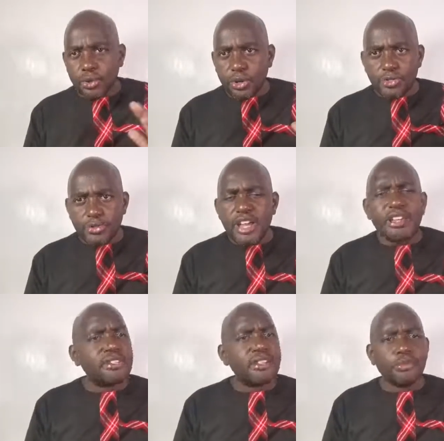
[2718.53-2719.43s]
God
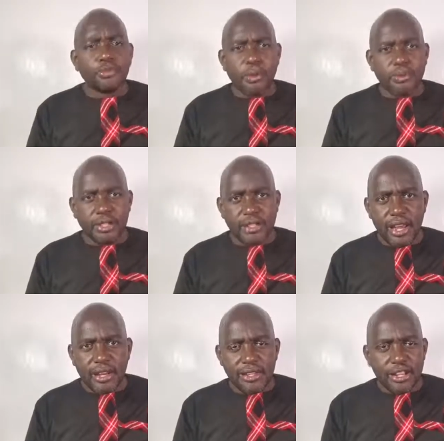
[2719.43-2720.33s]
raised him from the
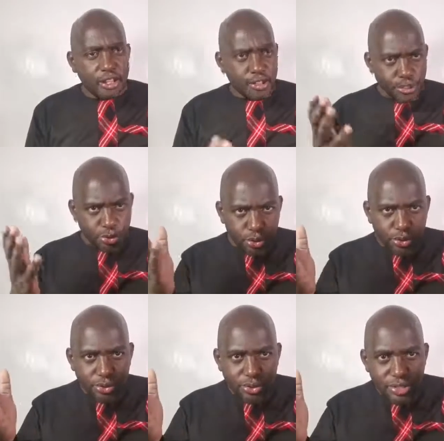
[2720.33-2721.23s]
dead,
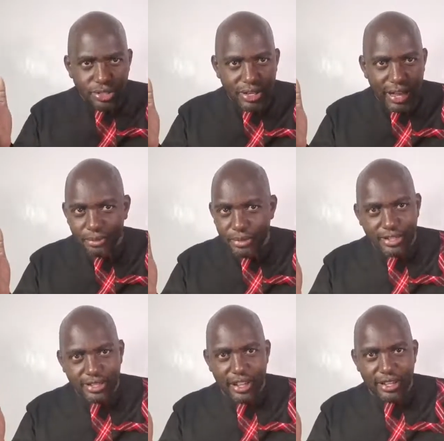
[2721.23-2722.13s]
you shall be
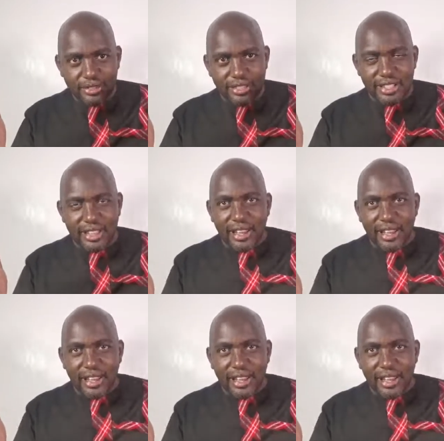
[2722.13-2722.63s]
saved.